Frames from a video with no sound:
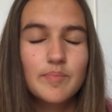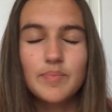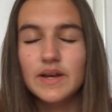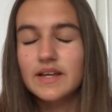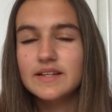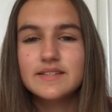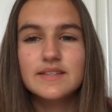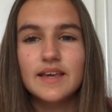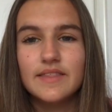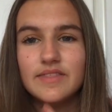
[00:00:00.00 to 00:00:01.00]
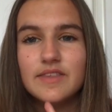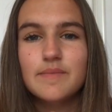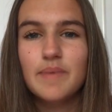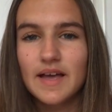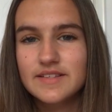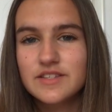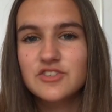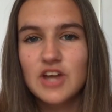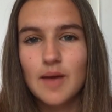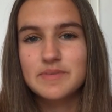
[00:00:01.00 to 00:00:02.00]
But it is like the best
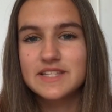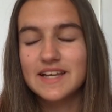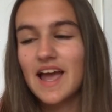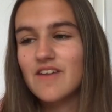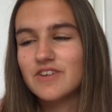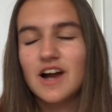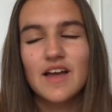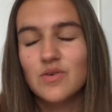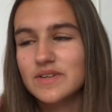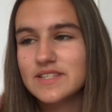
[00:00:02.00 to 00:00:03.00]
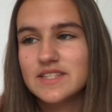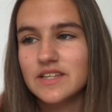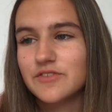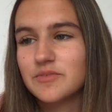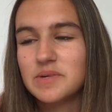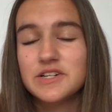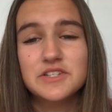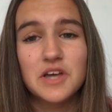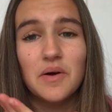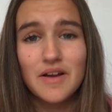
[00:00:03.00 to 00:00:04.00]
chapstick ever. I always steal it from her,
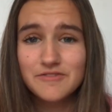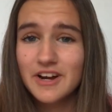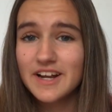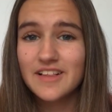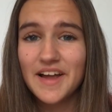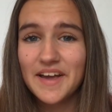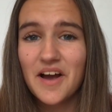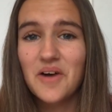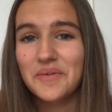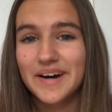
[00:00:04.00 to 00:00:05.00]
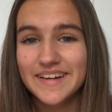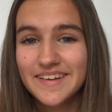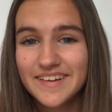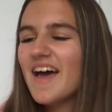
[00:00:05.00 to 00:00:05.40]
so I'm very glad I got one.